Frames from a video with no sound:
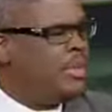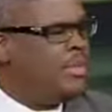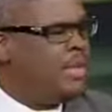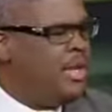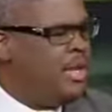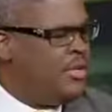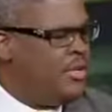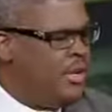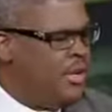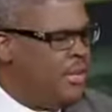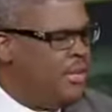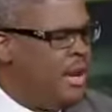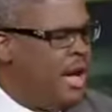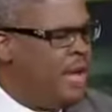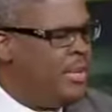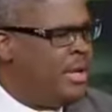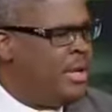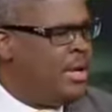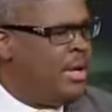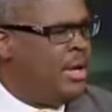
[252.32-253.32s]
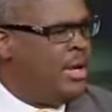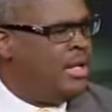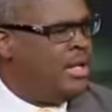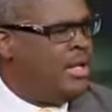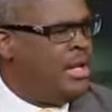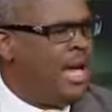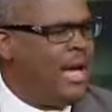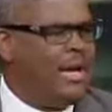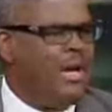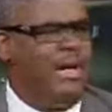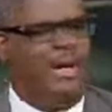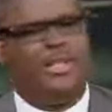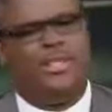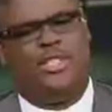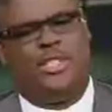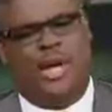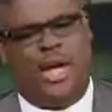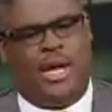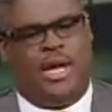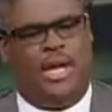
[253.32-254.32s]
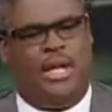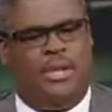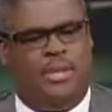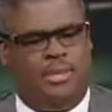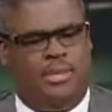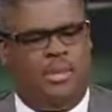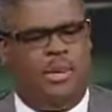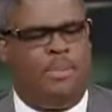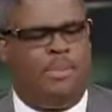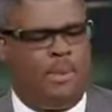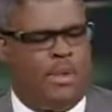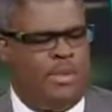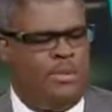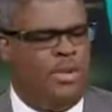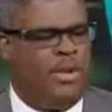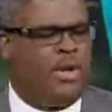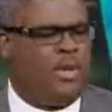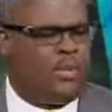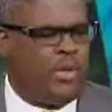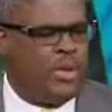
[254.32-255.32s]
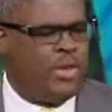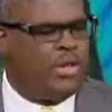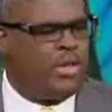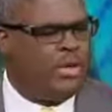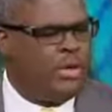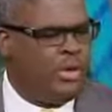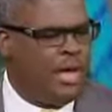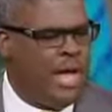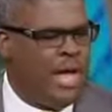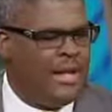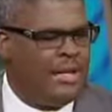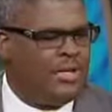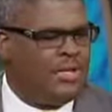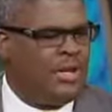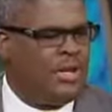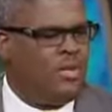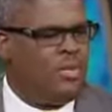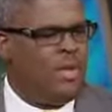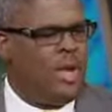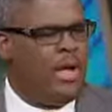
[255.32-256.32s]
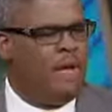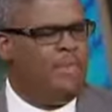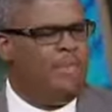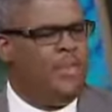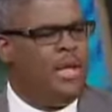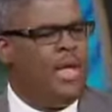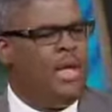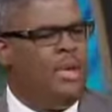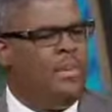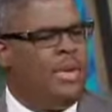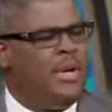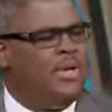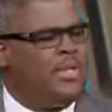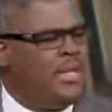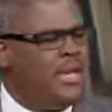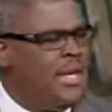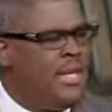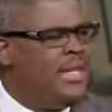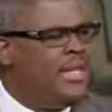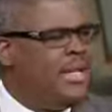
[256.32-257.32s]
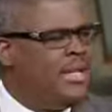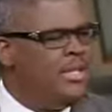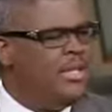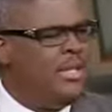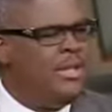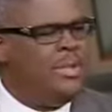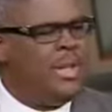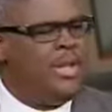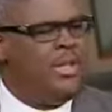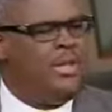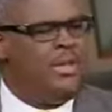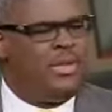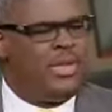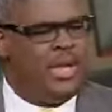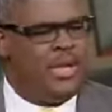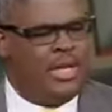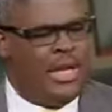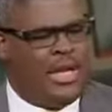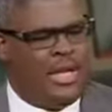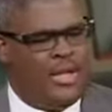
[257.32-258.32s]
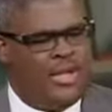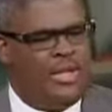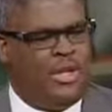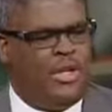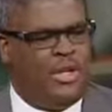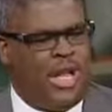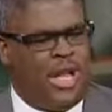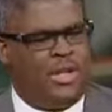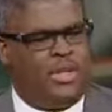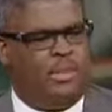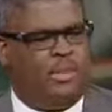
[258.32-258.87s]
things with Obamacare. They're not going to junk it, and, but, but, if you can retool that in a certain way. But is there anything, Jim, that you think they can do that the